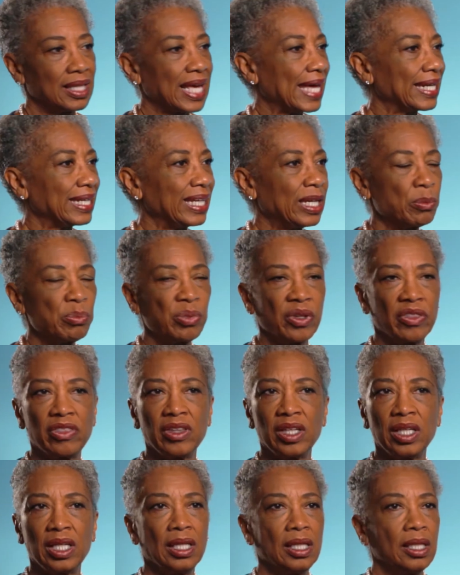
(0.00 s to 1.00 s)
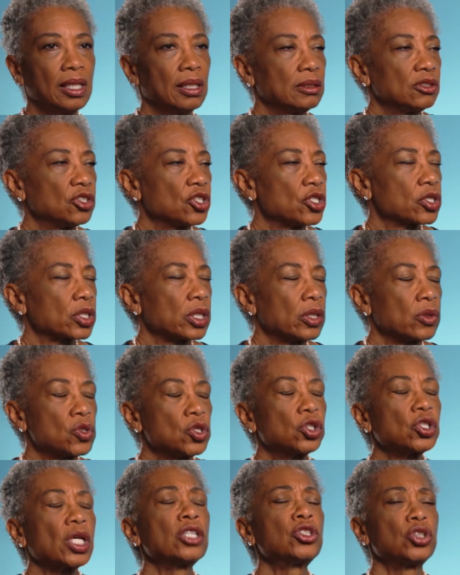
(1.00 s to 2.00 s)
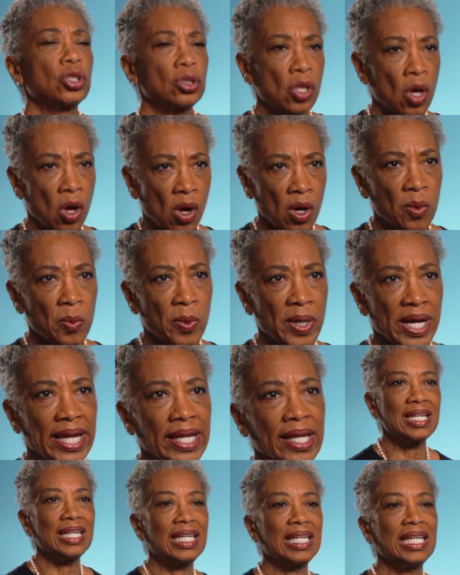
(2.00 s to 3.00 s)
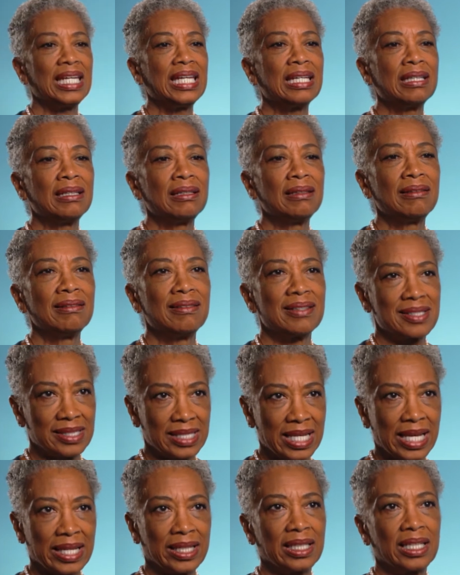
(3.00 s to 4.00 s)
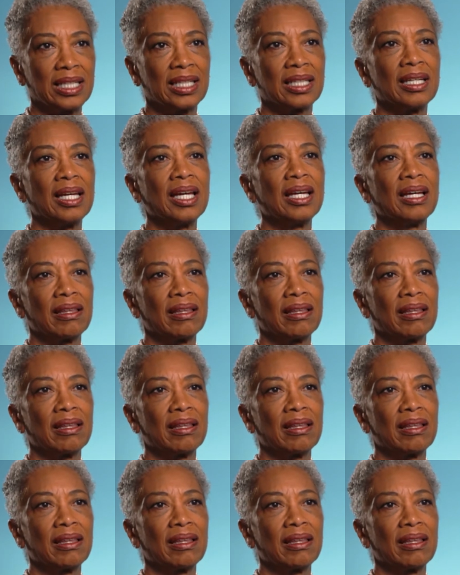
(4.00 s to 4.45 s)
That empathy just goes such a long way in the setting